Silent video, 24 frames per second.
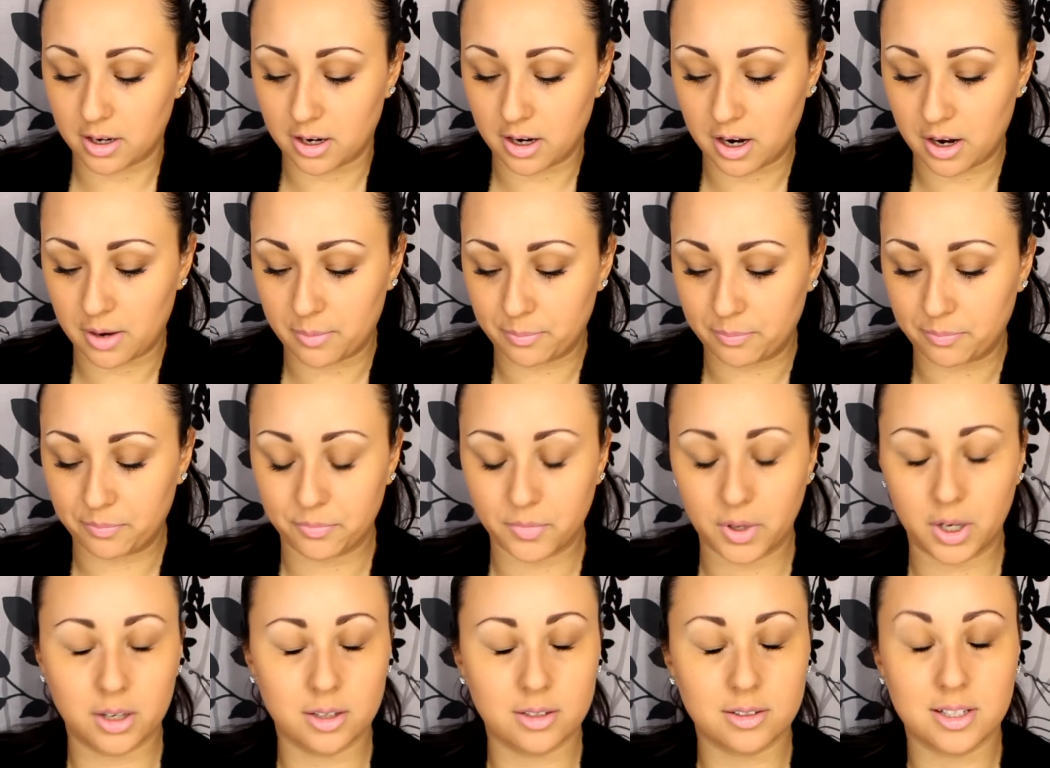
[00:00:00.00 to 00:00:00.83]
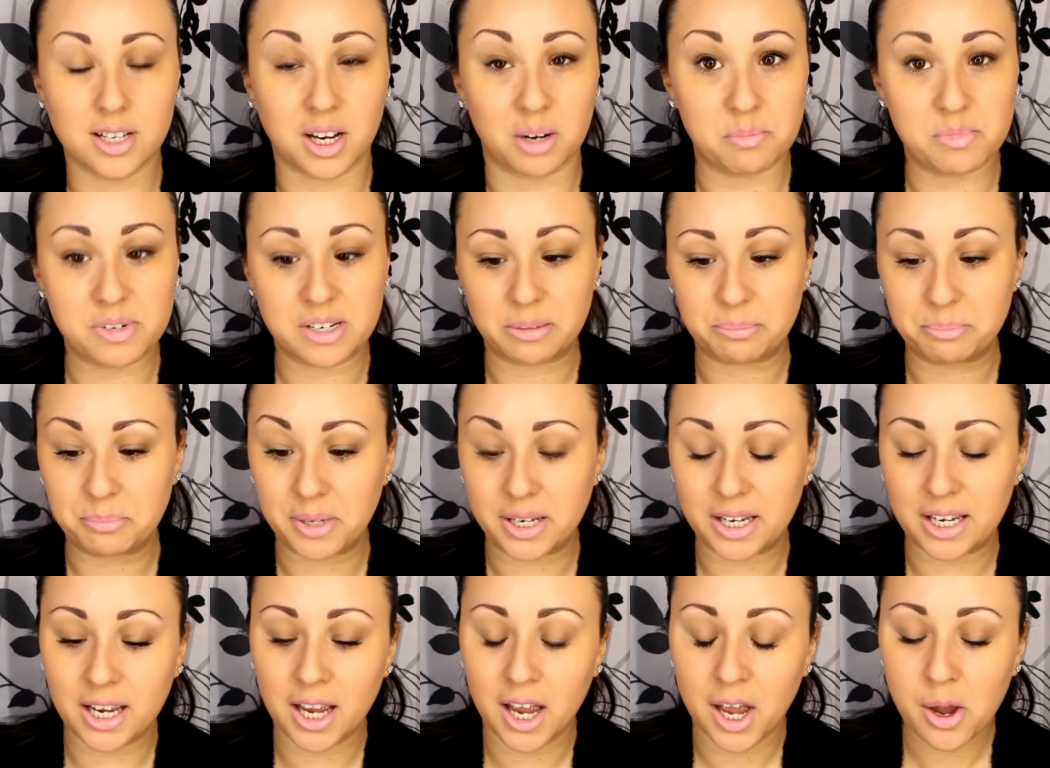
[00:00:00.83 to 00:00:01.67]
um, dum dum
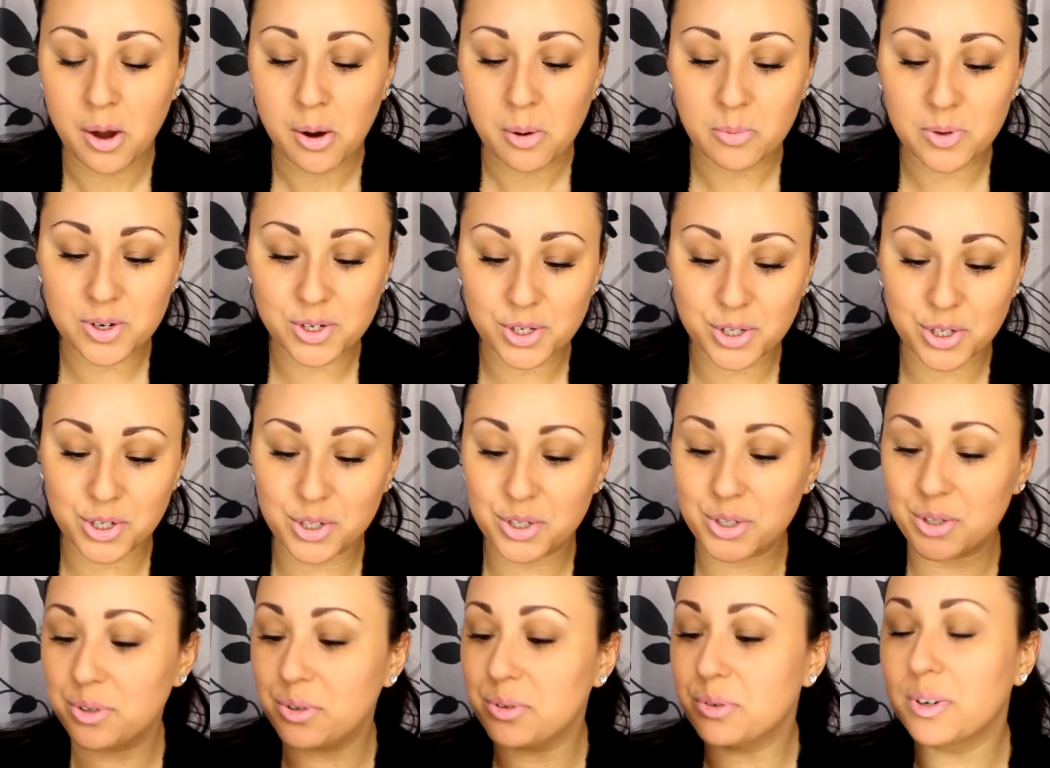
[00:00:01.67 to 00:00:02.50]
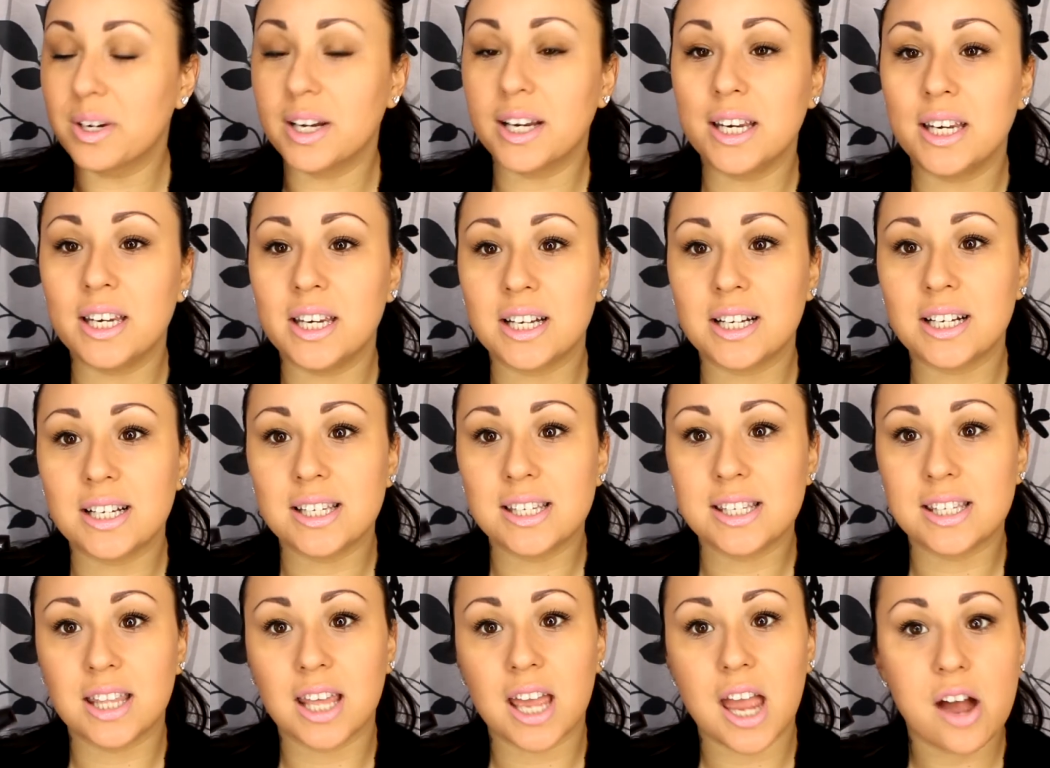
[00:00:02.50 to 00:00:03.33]
me, was the new
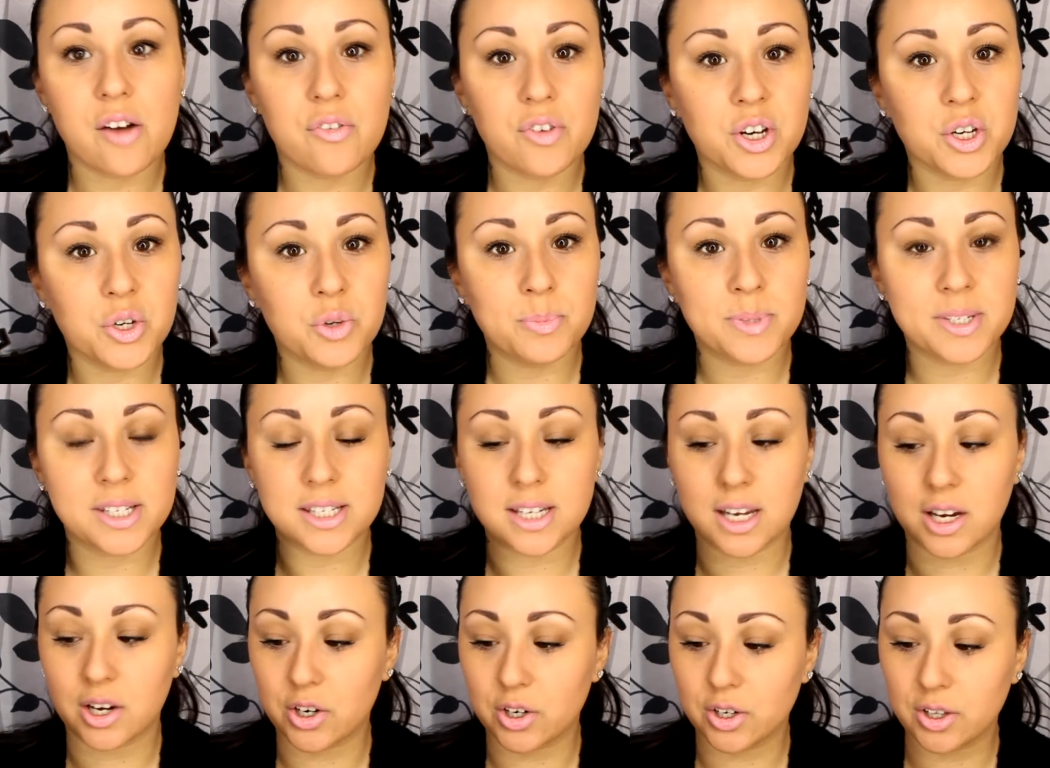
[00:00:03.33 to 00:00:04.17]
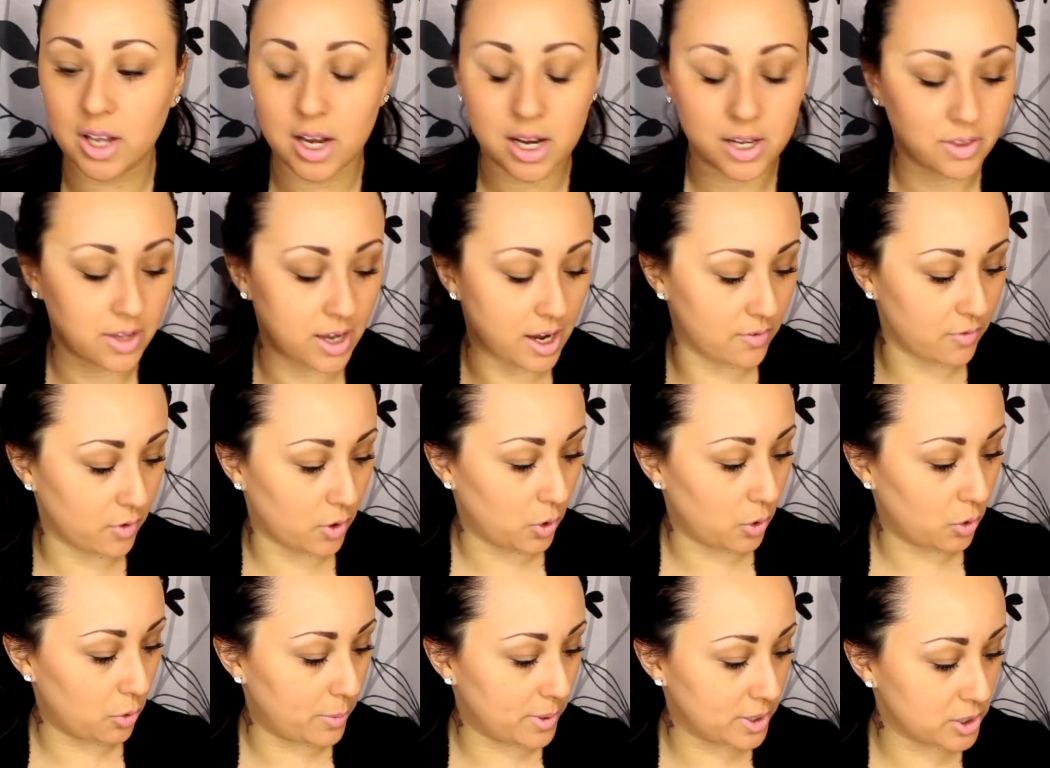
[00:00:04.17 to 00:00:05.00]
NYX. They have a new mascara line. They have
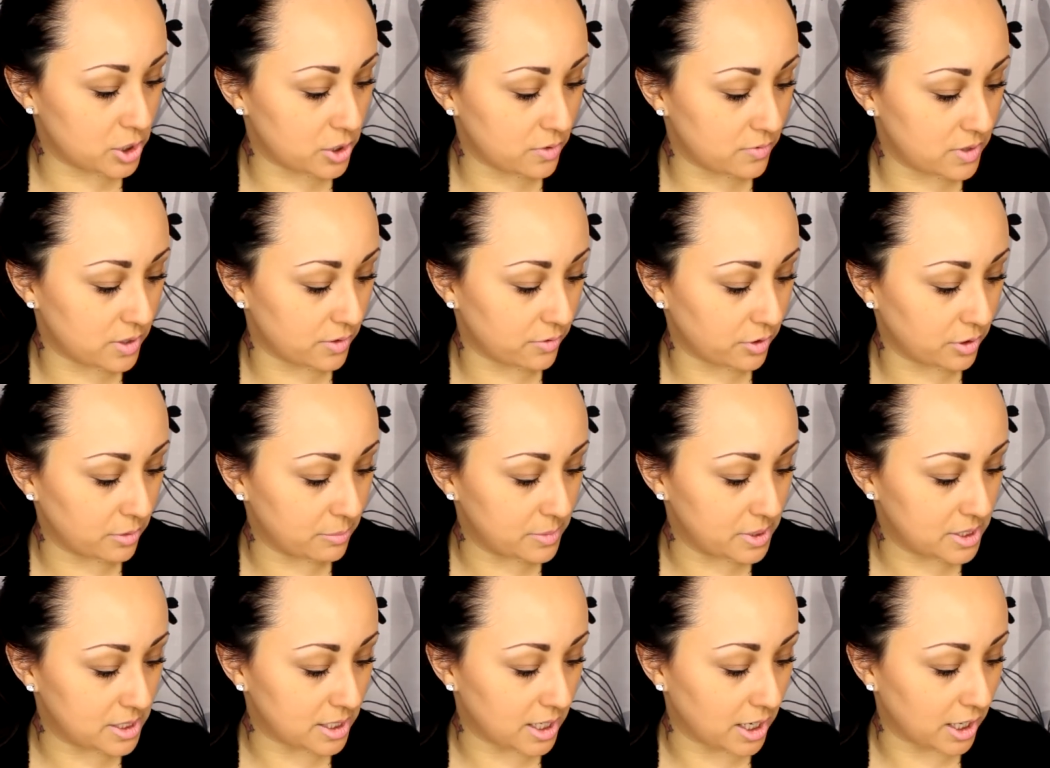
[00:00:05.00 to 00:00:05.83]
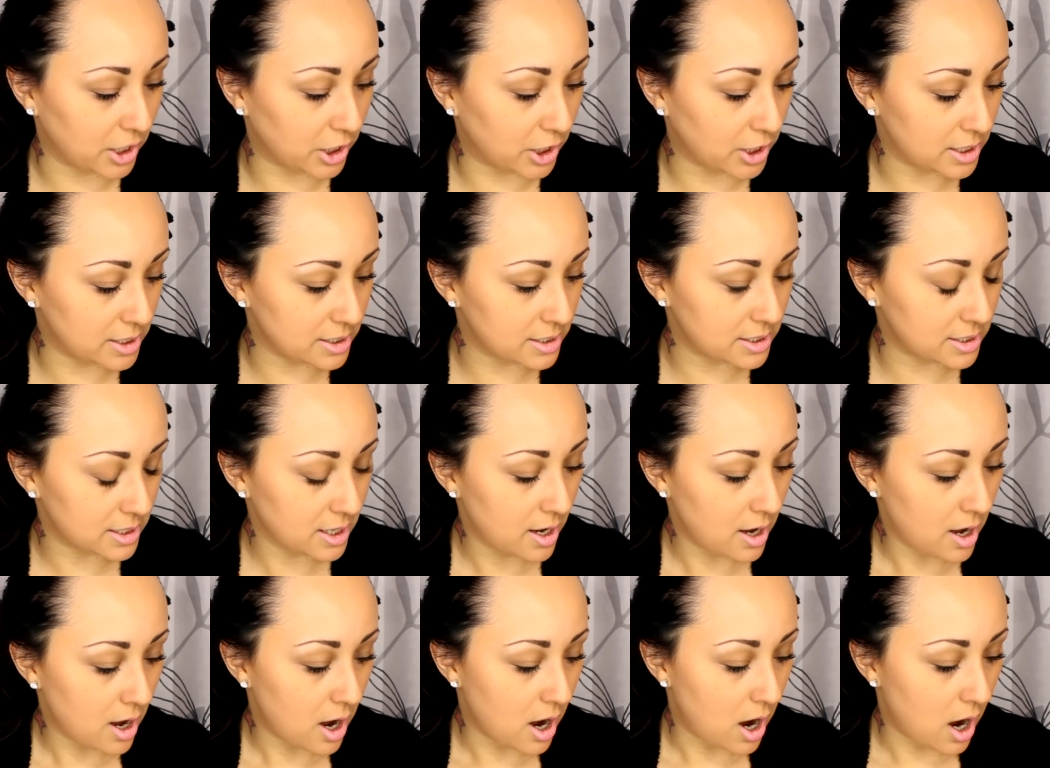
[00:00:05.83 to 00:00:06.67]
a whole bunch of different mascaras.
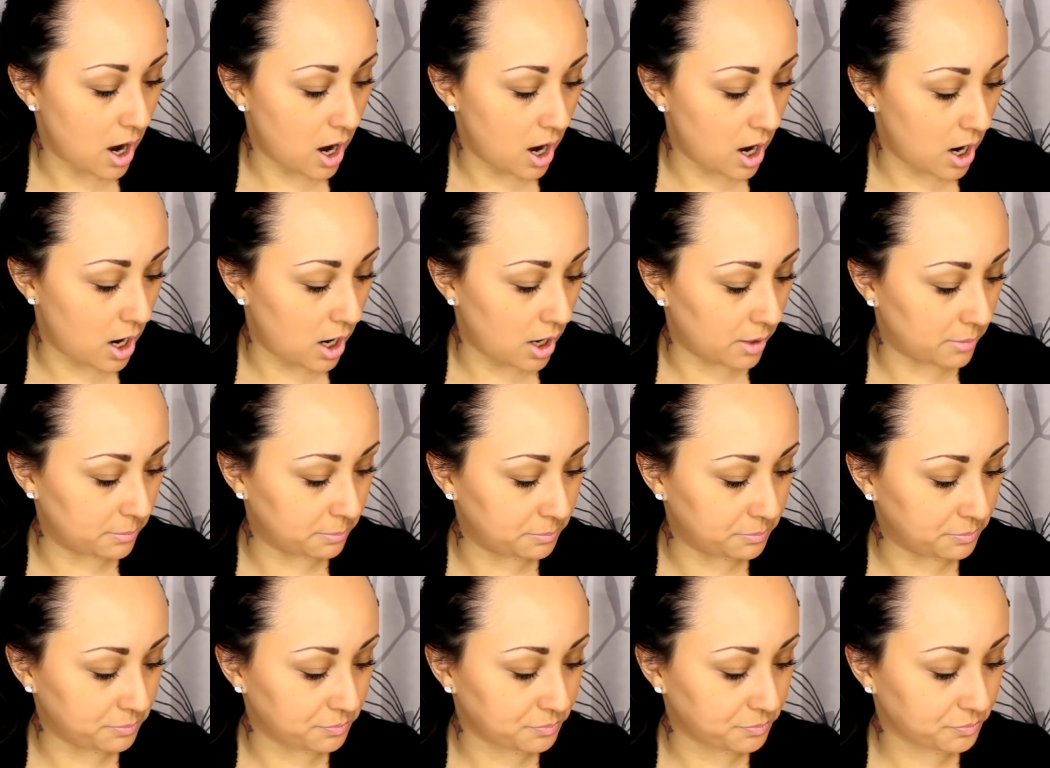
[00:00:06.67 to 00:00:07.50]
Um,